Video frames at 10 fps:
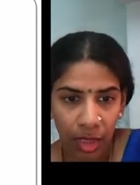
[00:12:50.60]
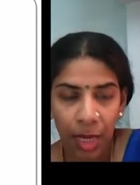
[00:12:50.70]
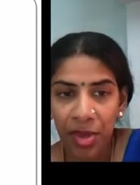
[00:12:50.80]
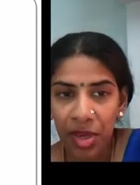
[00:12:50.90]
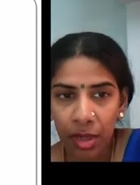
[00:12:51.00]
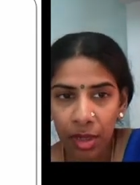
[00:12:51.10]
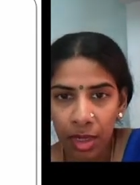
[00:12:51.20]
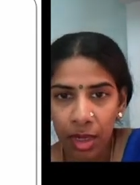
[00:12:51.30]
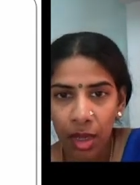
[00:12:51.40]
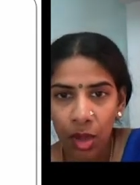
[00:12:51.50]
chemical,
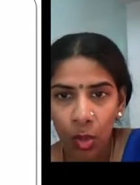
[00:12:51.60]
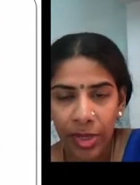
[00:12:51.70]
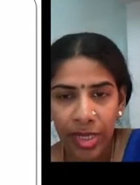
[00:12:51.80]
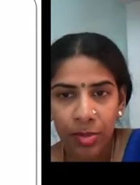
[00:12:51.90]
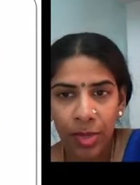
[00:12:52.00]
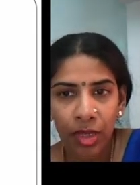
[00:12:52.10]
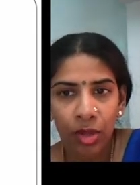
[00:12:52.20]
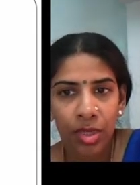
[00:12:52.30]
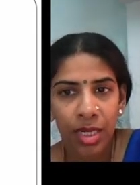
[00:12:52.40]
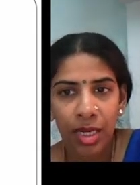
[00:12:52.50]
whereas manure is a